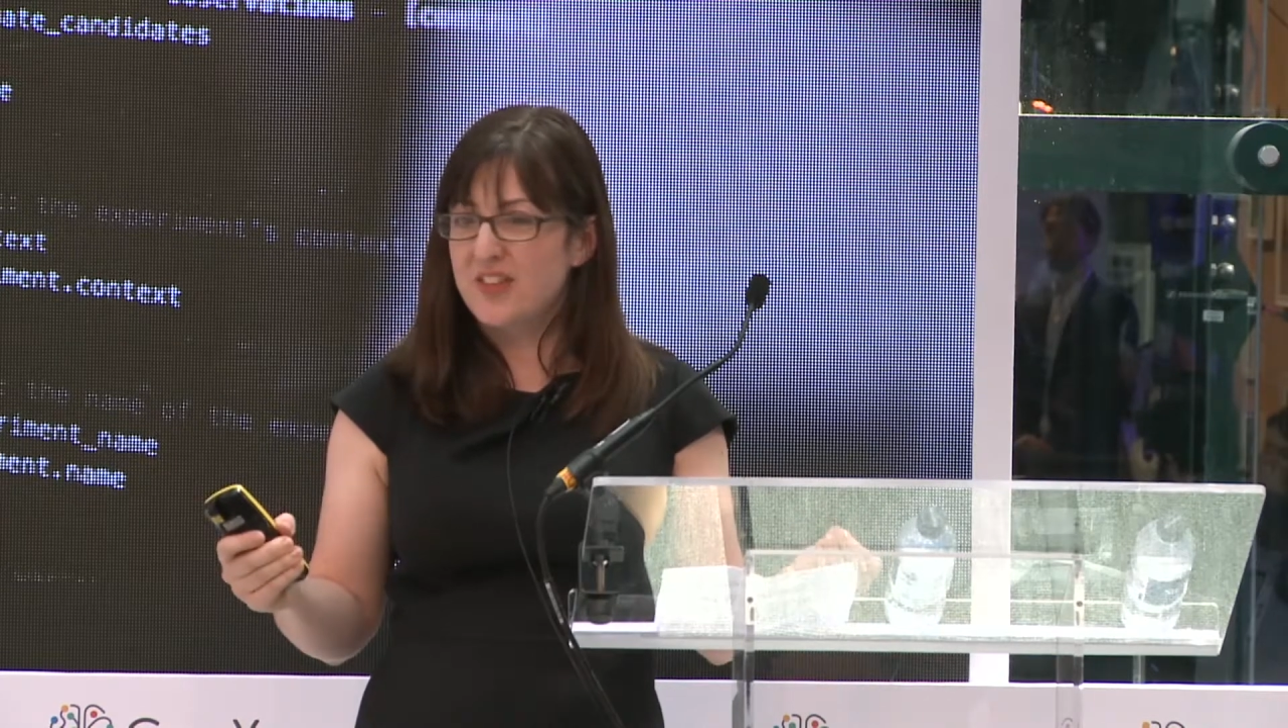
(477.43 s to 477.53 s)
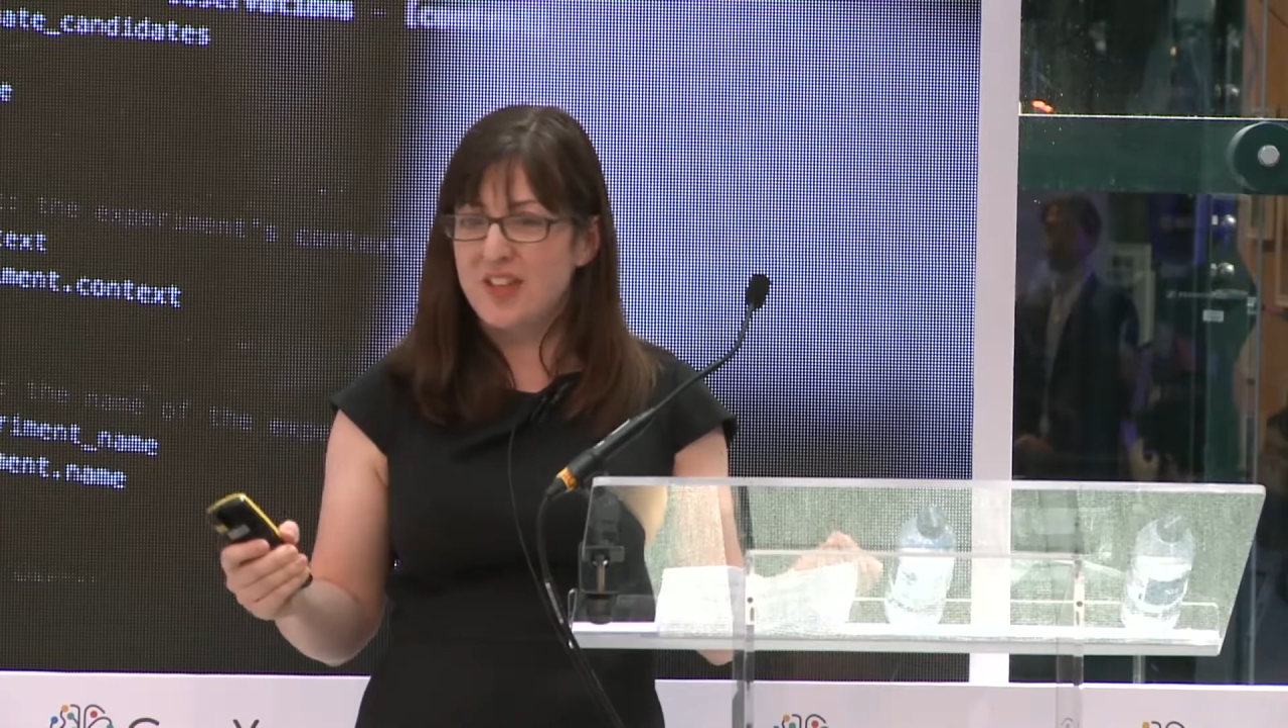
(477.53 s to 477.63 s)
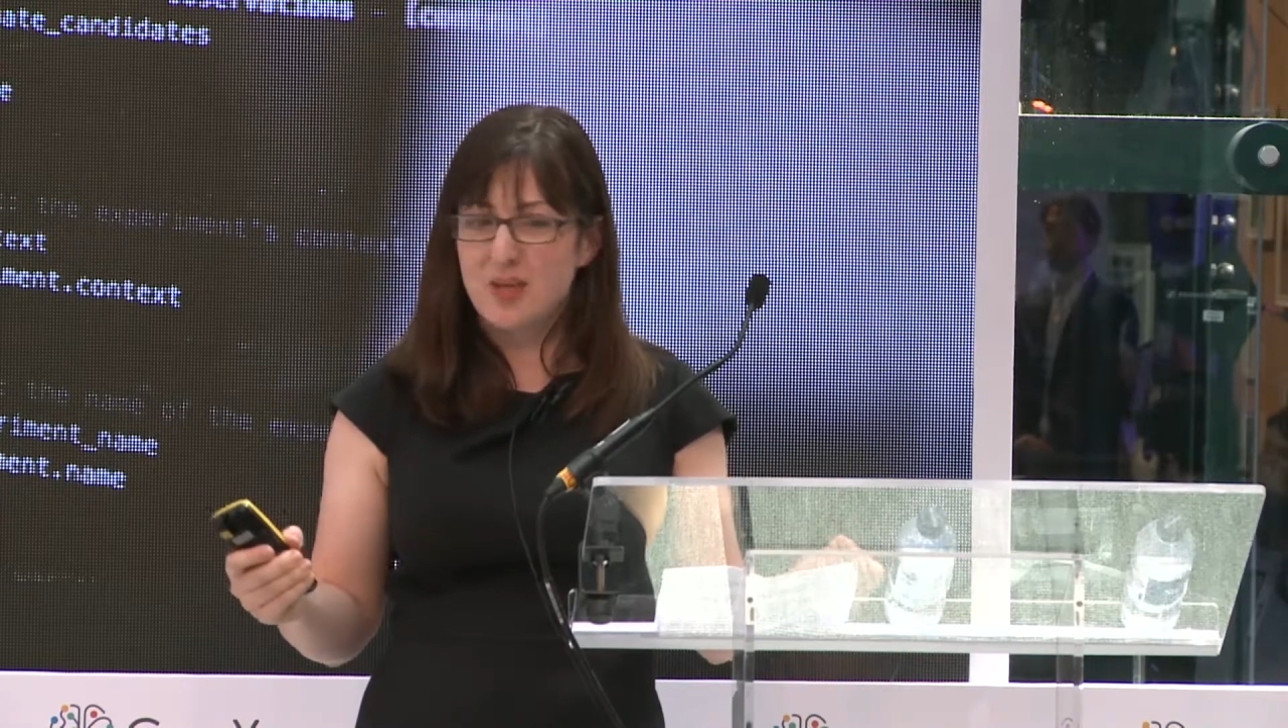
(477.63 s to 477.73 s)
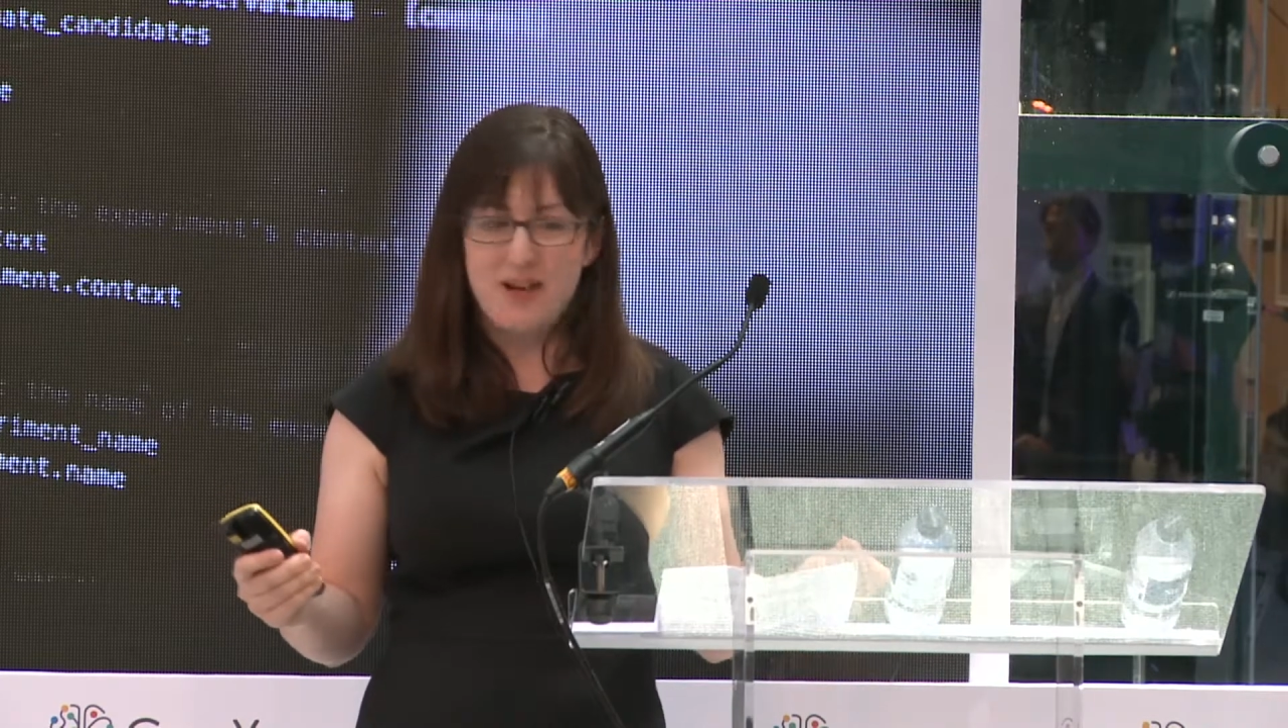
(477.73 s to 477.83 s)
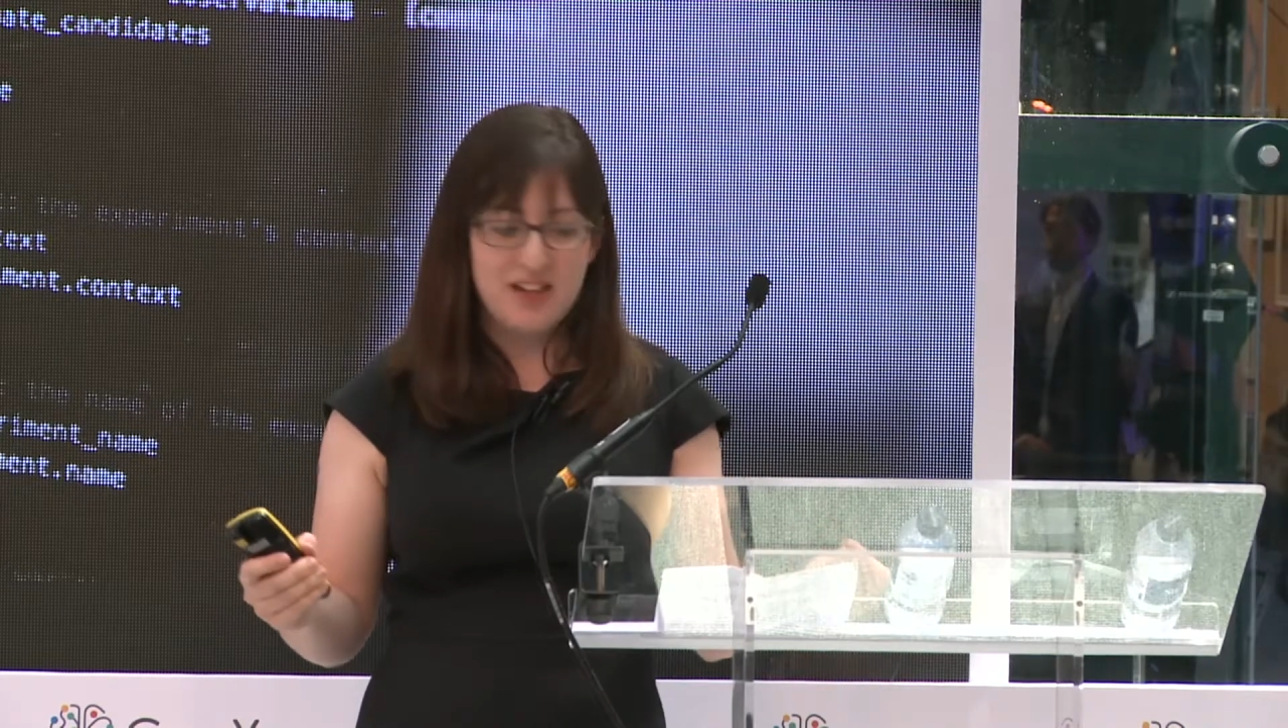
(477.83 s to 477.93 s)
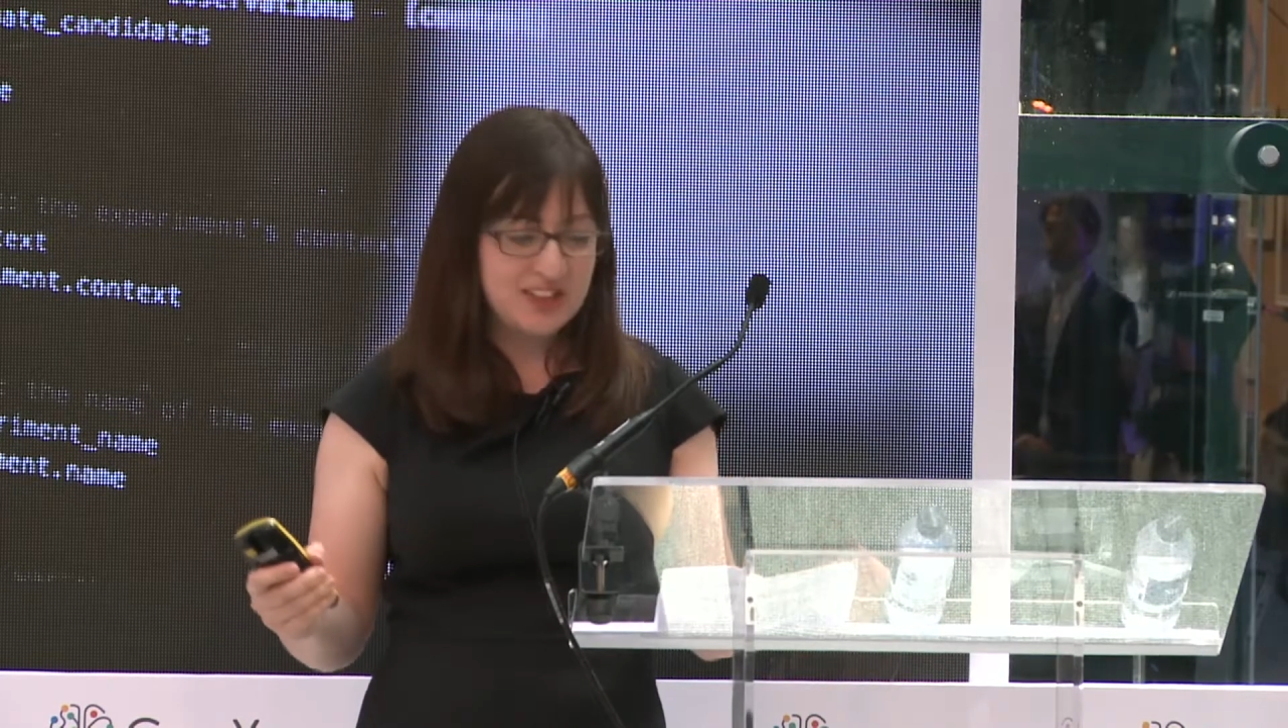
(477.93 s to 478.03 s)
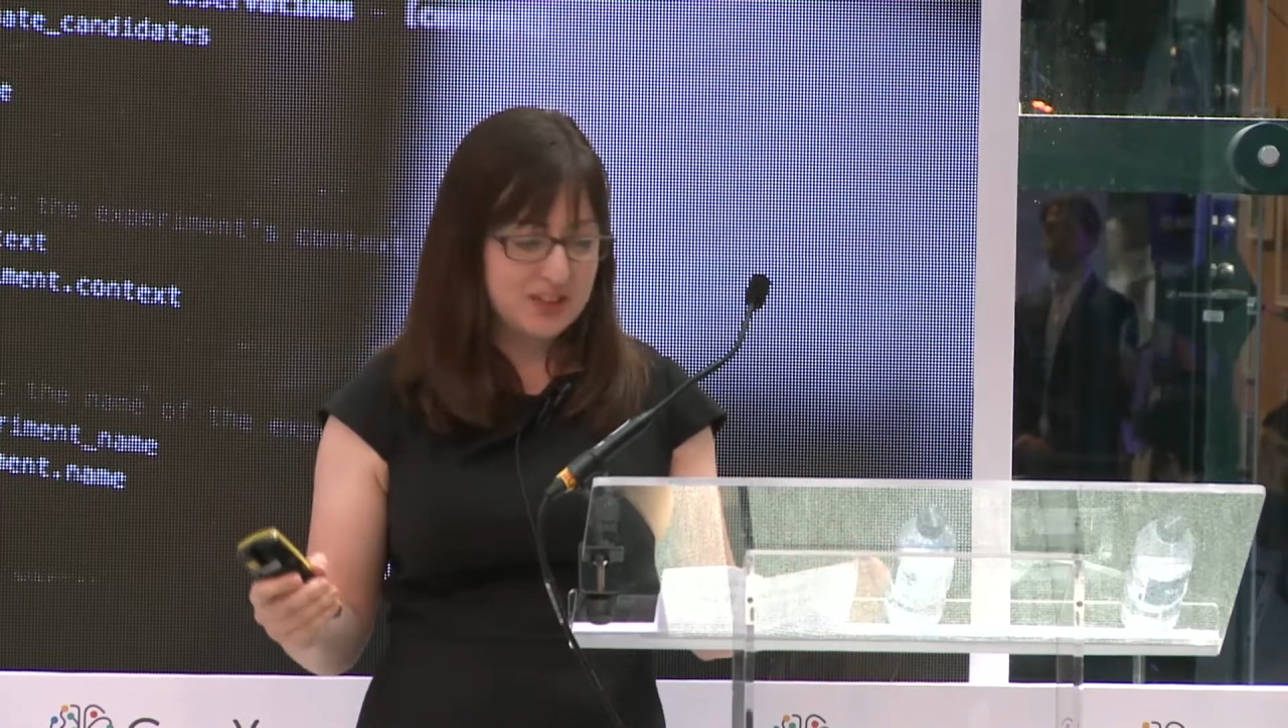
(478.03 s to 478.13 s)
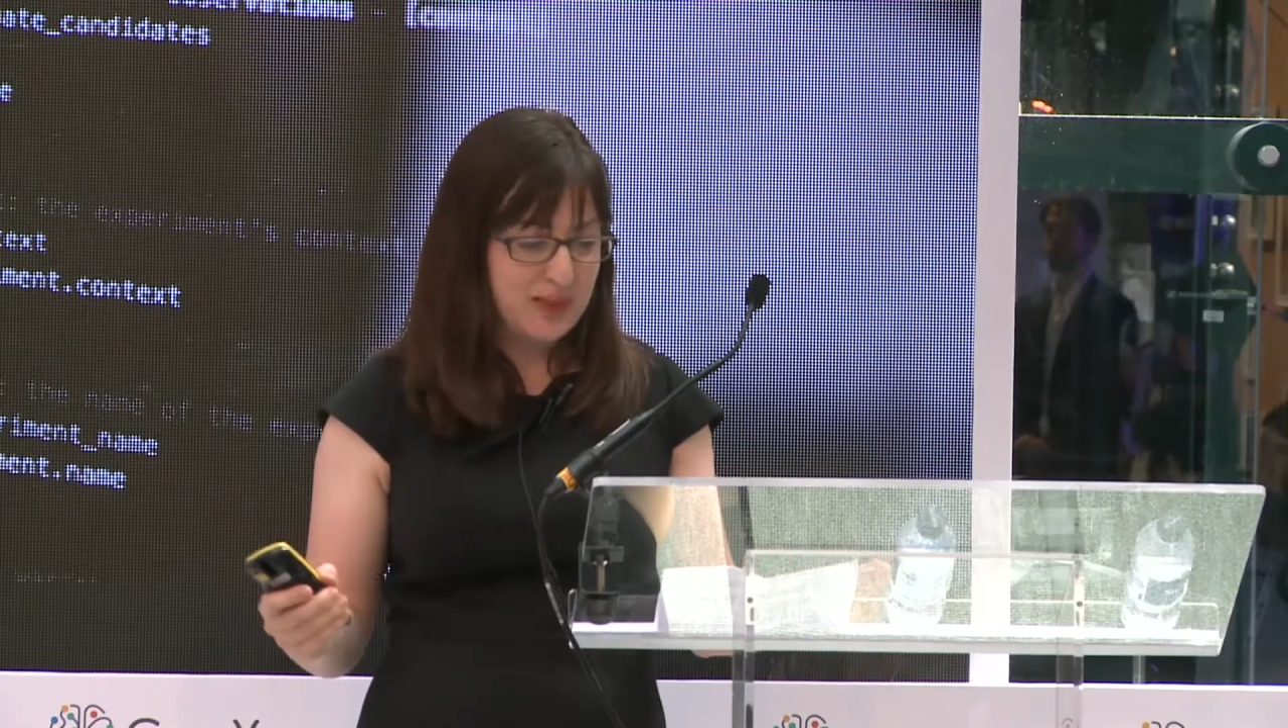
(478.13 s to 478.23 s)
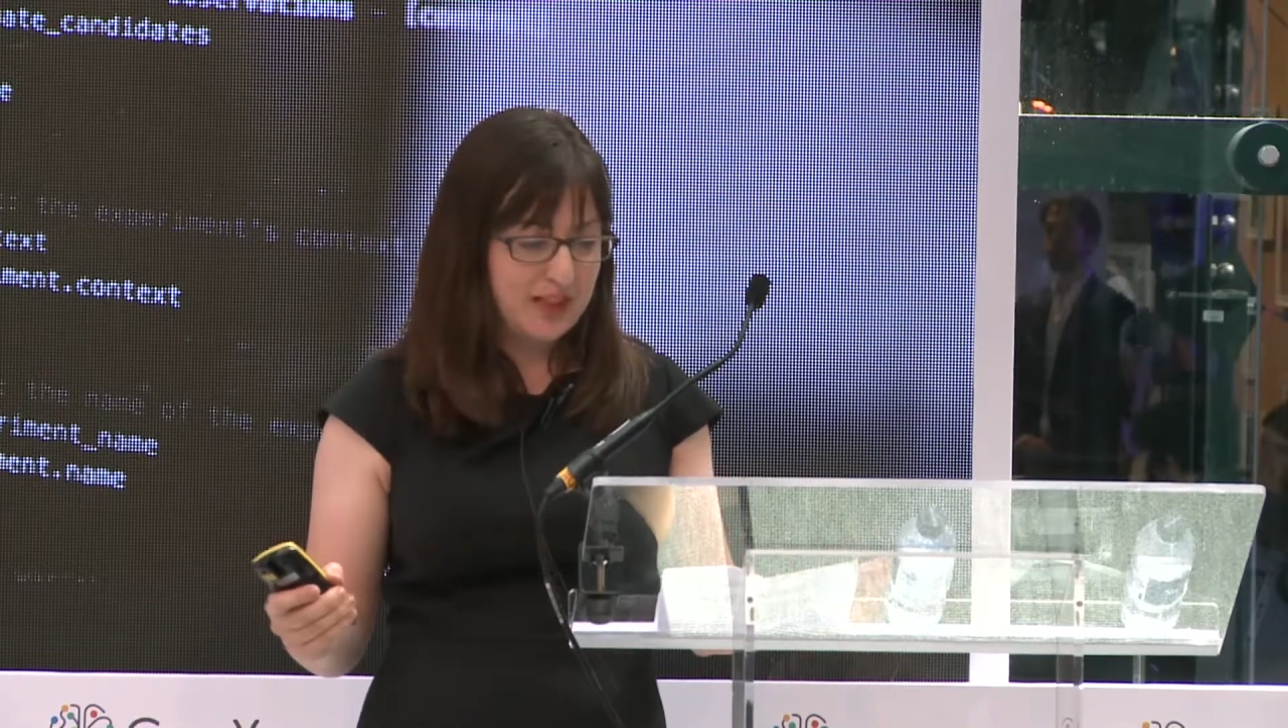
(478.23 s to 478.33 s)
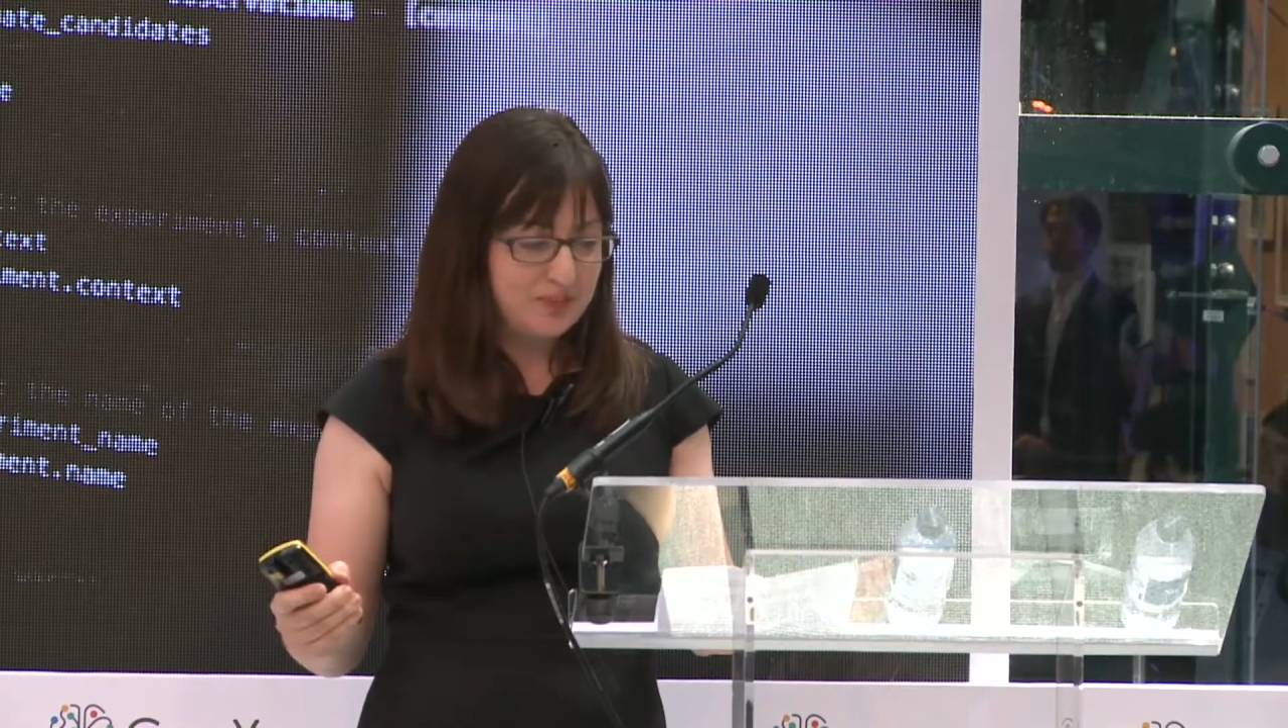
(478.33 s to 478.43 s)
think about as
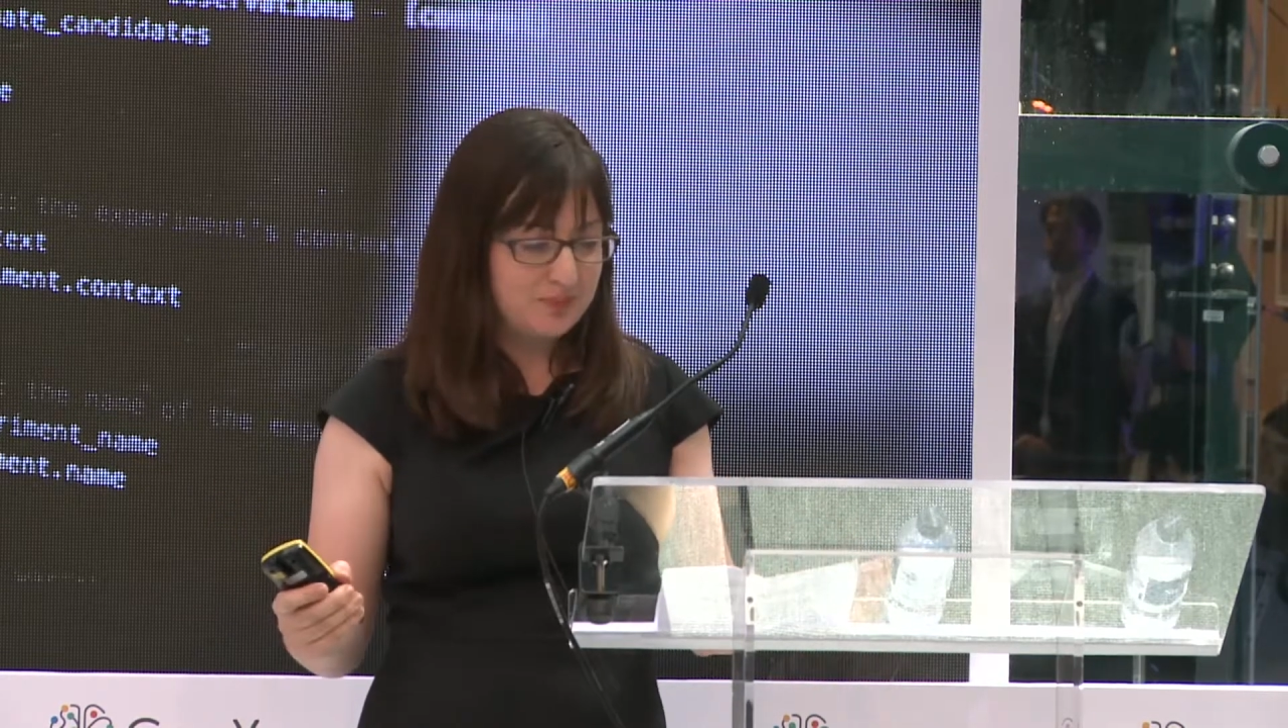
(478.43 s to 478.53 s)
well.